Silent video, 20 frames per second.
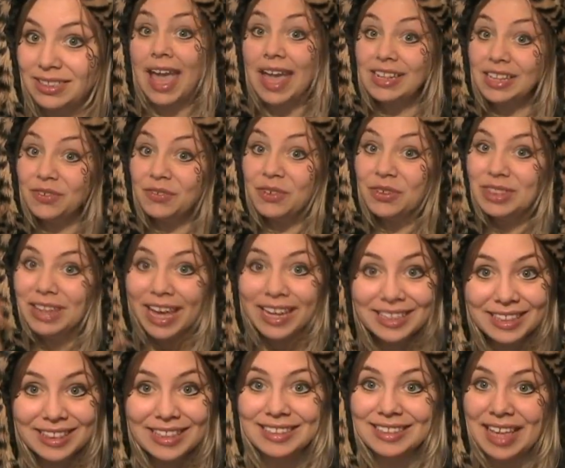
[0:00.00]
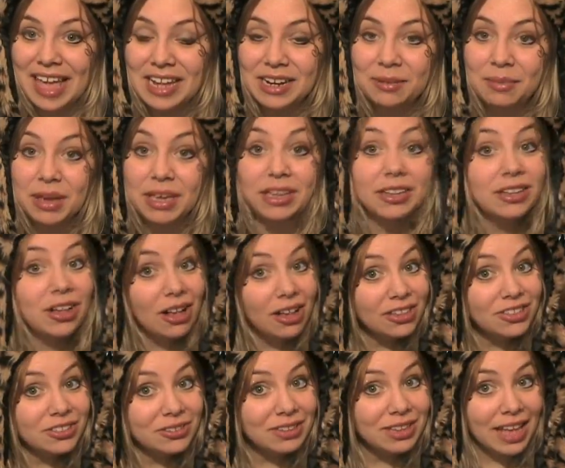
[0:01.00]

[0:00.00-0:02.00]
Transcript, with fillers: And if you liked this anime, you'll also